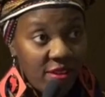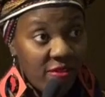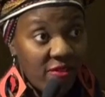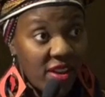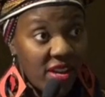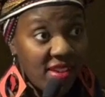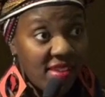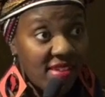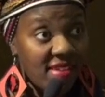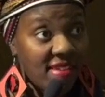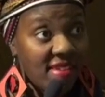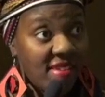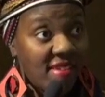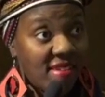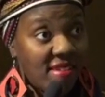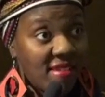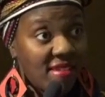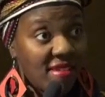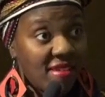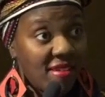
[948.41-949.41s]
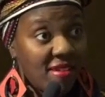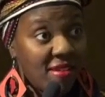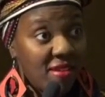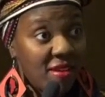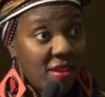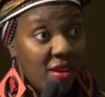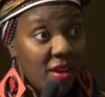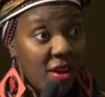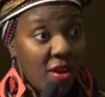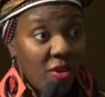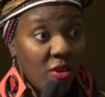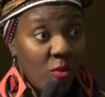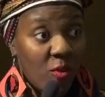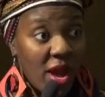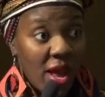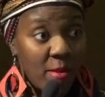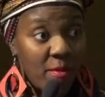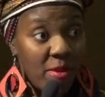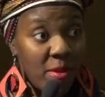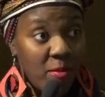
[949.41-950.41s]
the faces of the
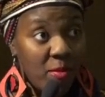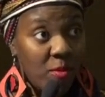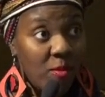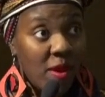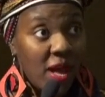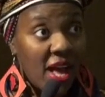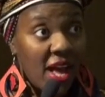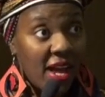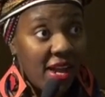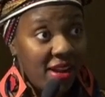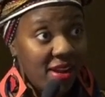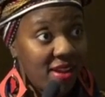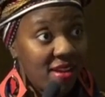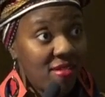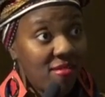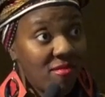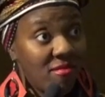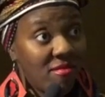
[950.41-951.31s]
white people behind it